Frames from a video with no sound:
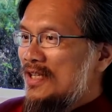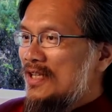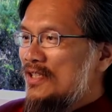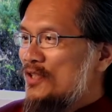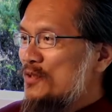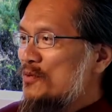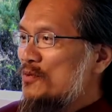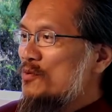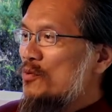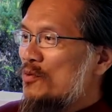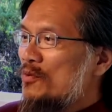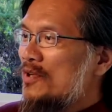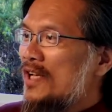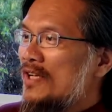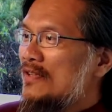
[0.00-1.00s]
sooner
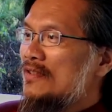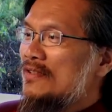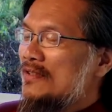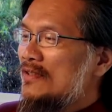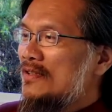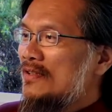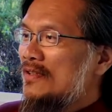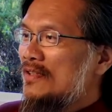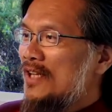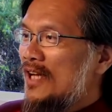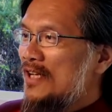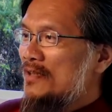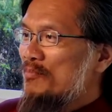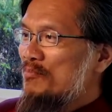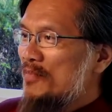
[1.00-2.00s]
or later,
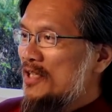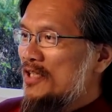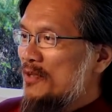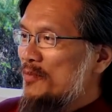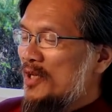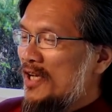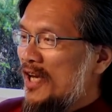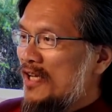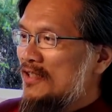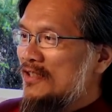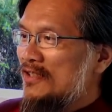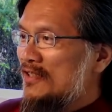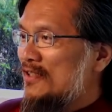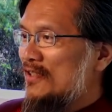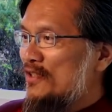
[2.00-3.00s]
that
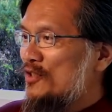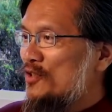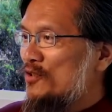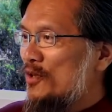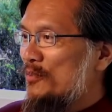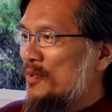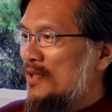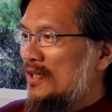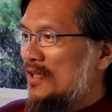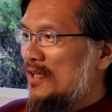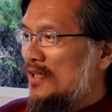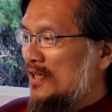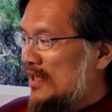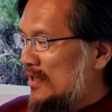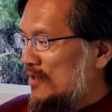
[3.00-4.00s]
miscommunication is going to show up
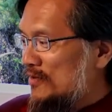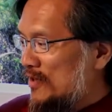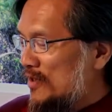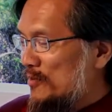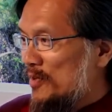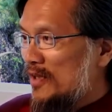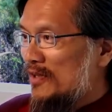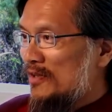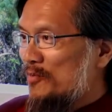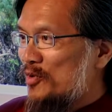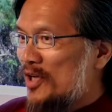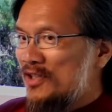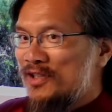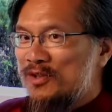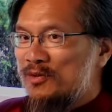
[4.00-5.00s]
uh, either in the middle of the
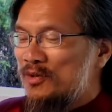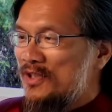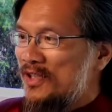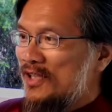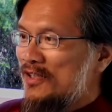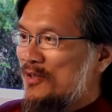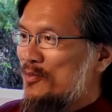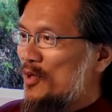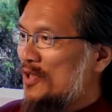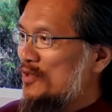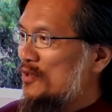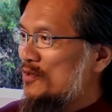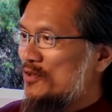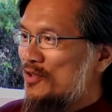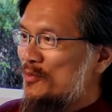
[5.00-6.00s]
project or at the end of the
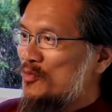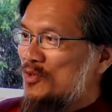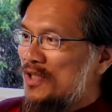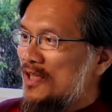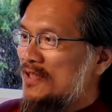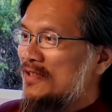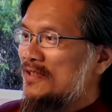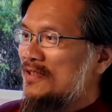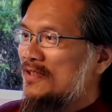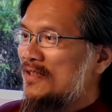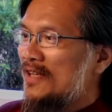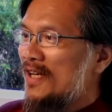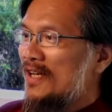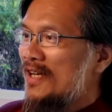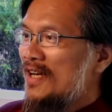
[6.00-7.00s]
project or somewhere else.
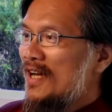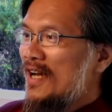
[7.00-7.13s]
Okay?